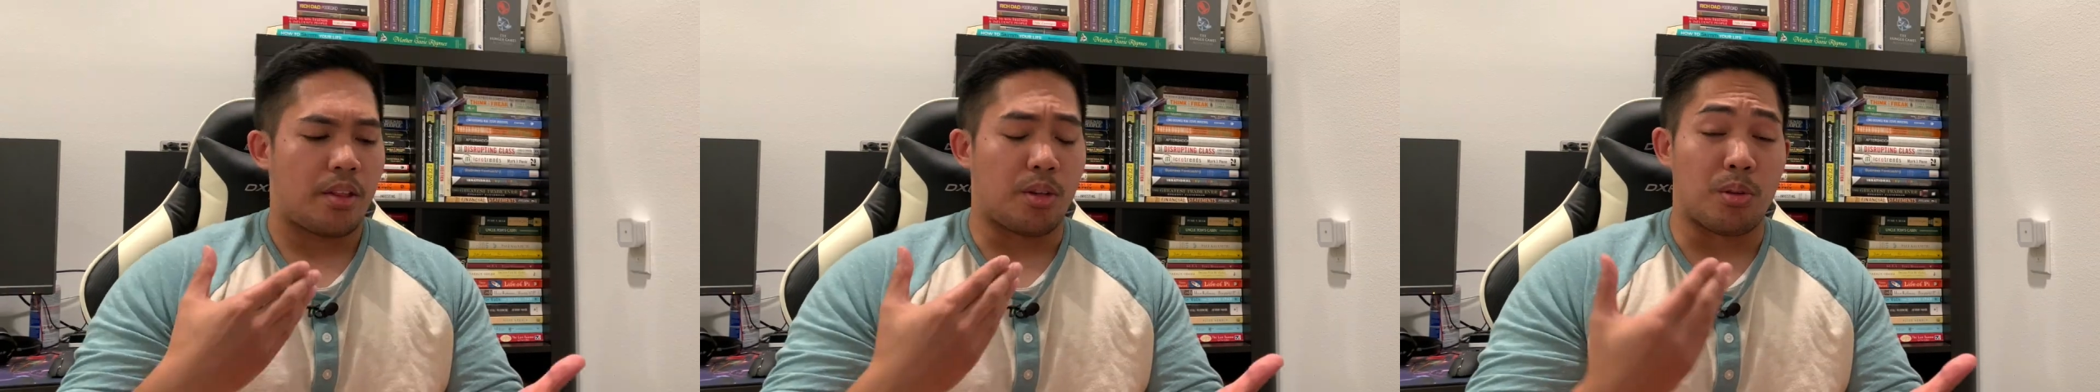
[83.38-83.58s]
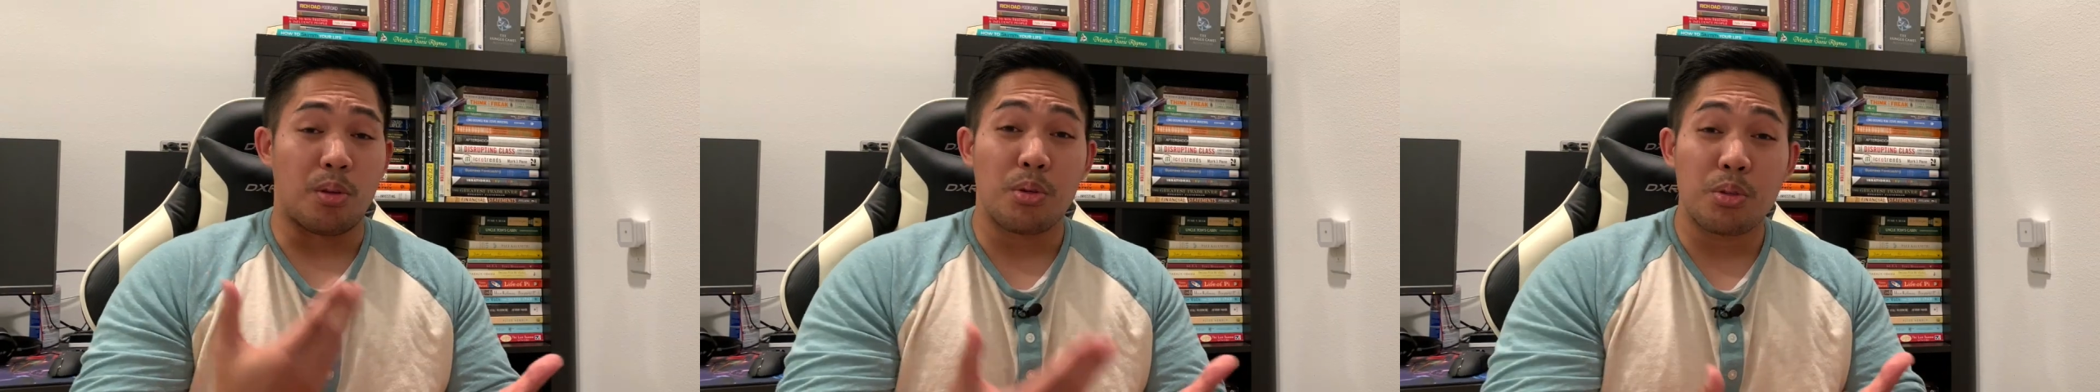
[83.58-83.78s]
the
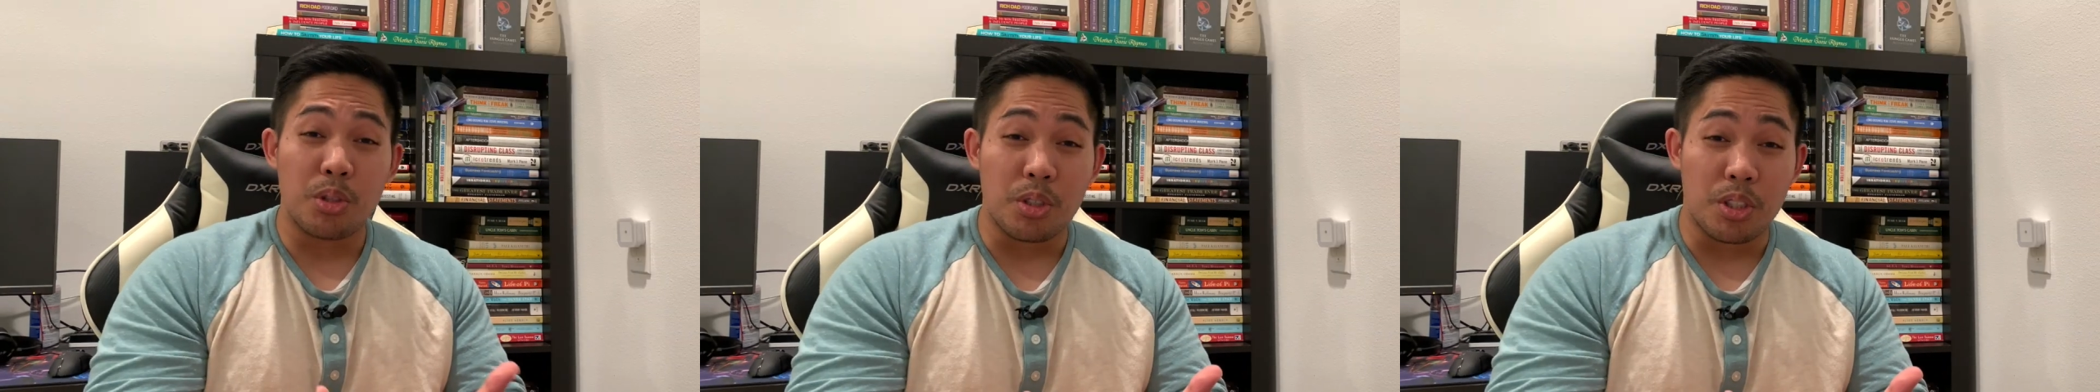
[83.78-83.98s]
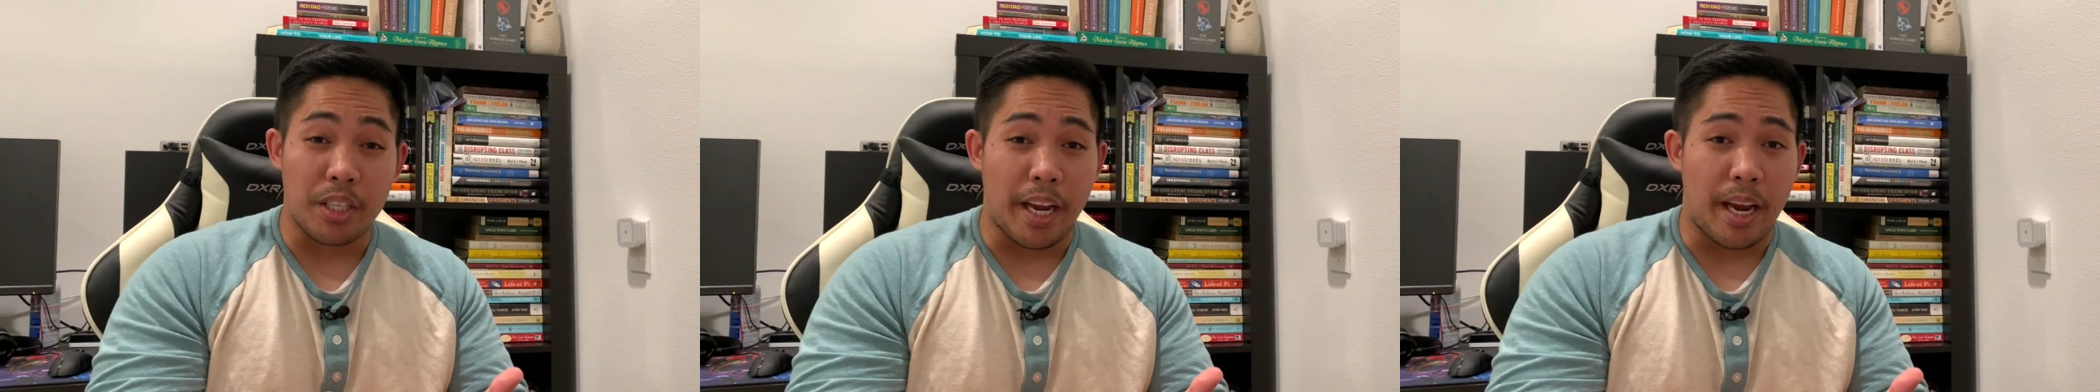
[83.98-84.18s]

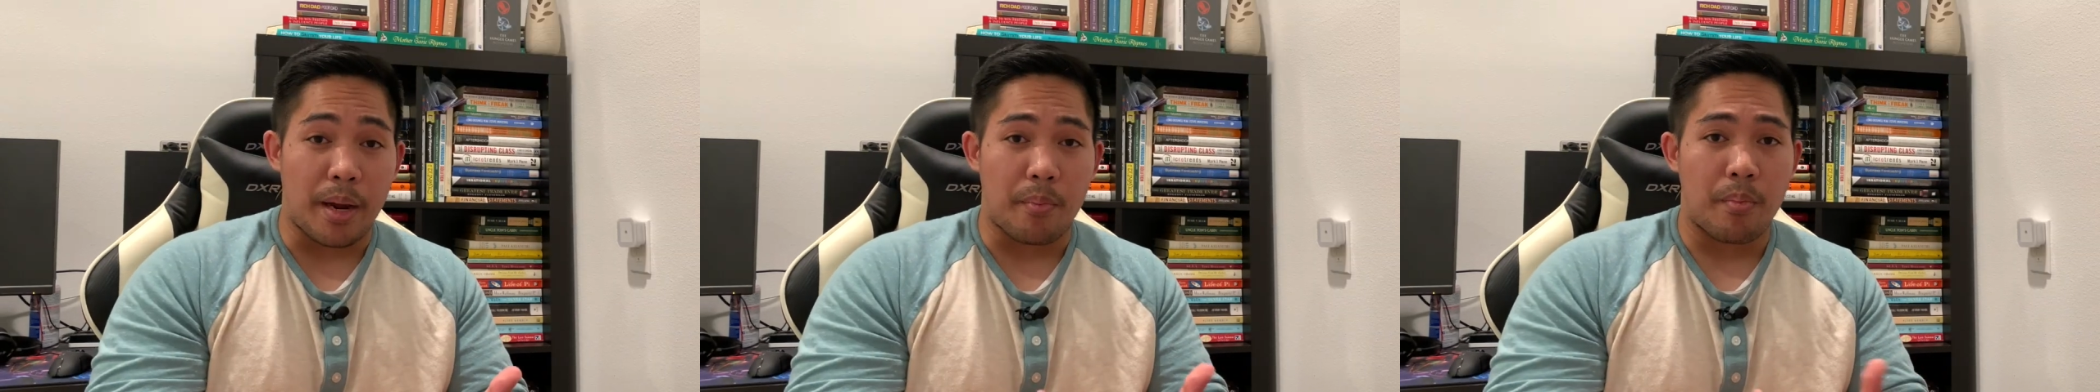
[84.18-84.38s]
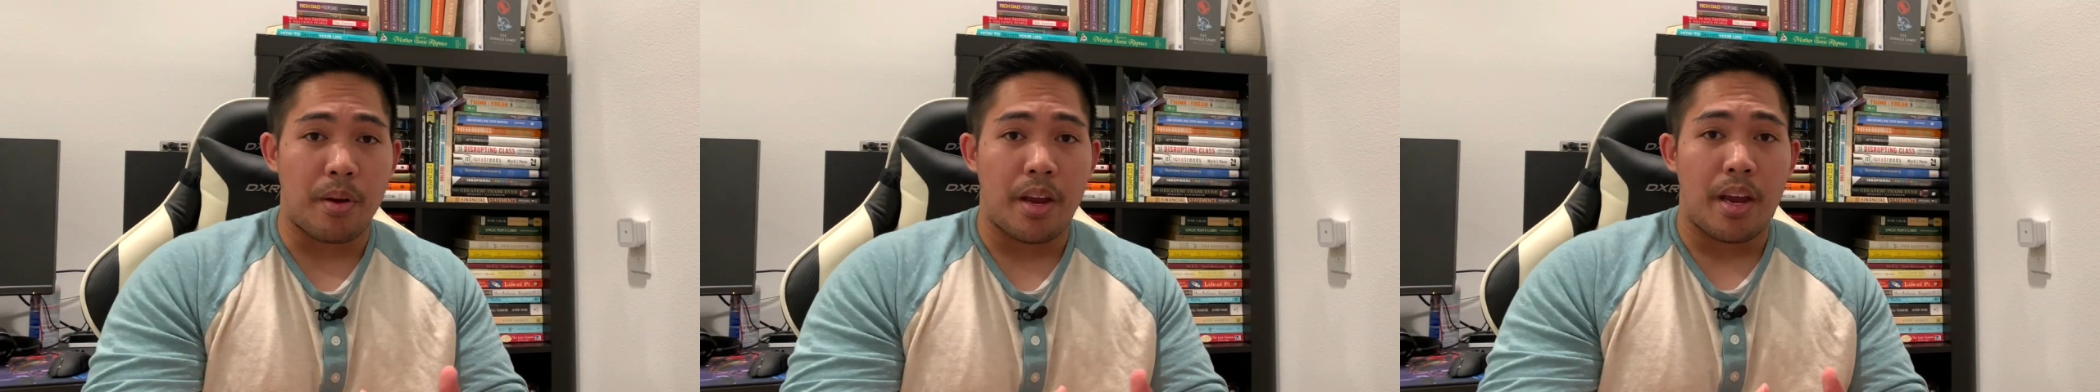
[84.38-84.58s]
loser's
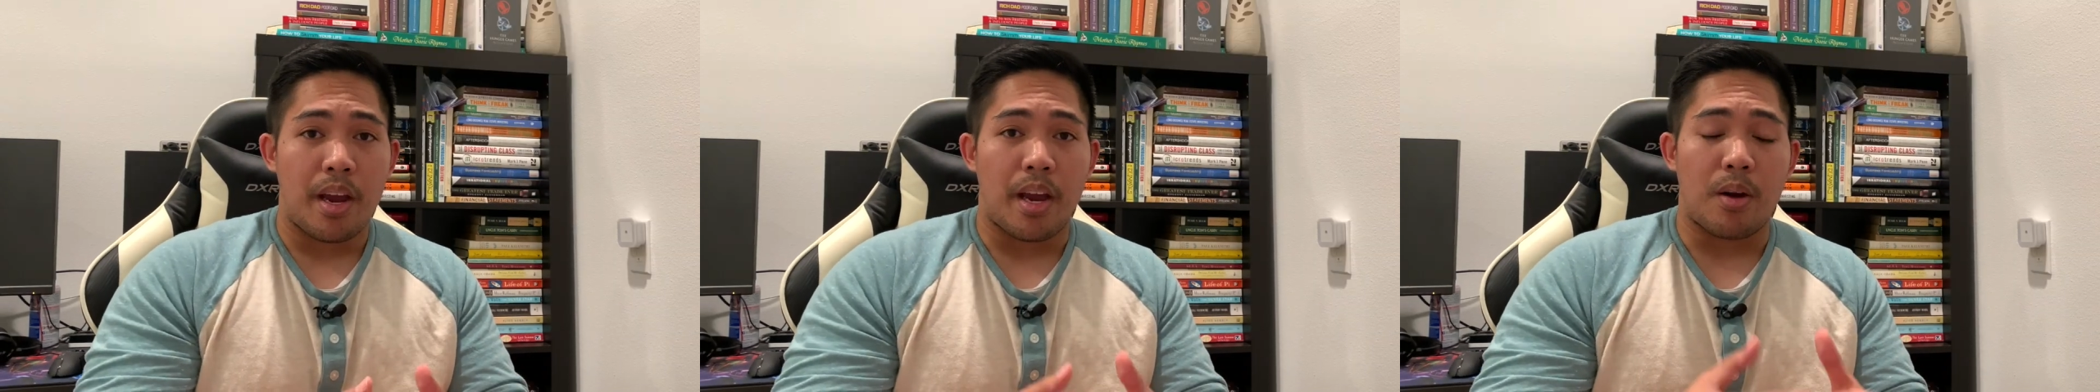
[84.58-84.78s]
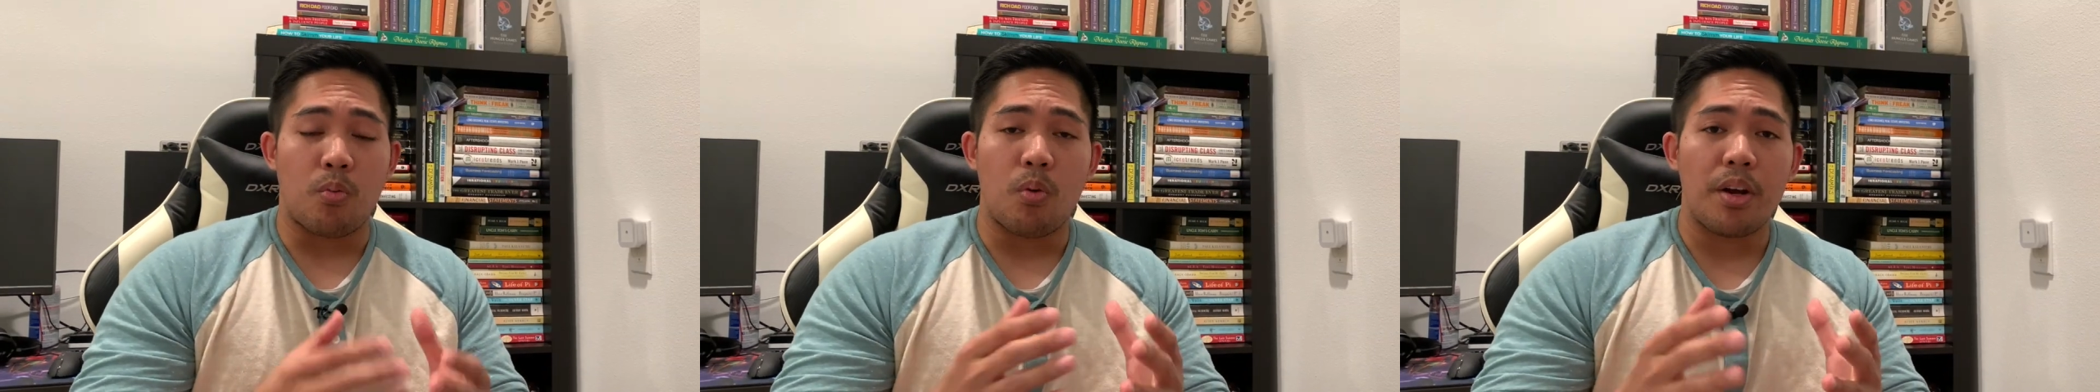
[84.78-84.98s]
game,
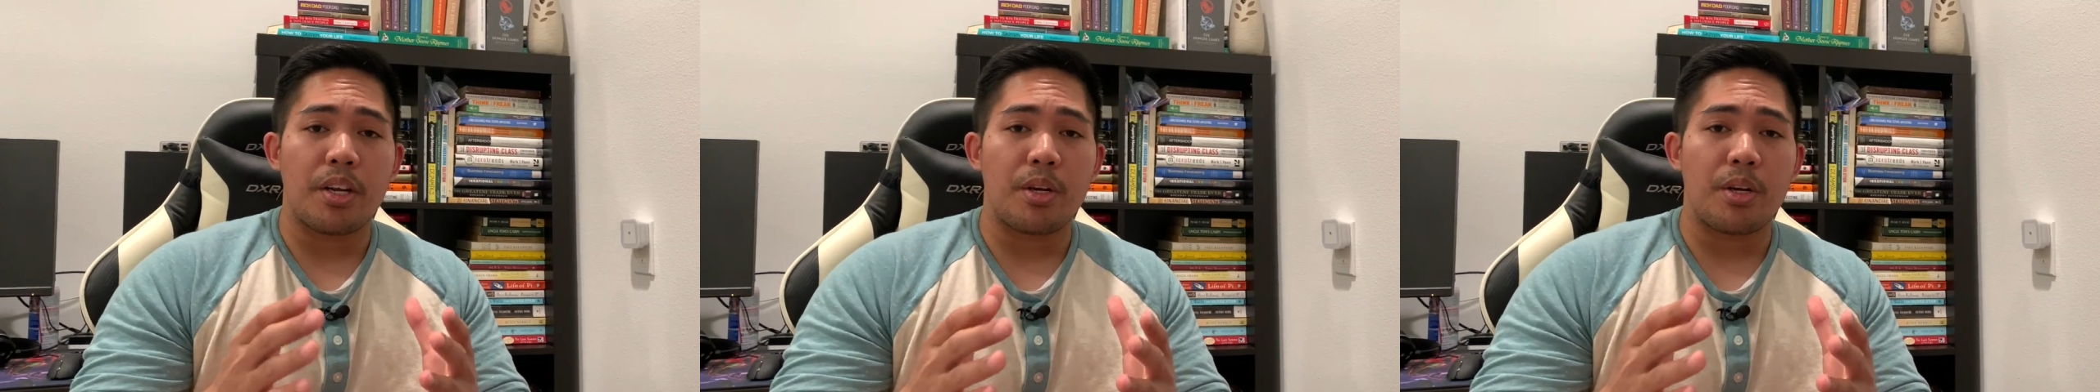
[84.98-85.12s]
and what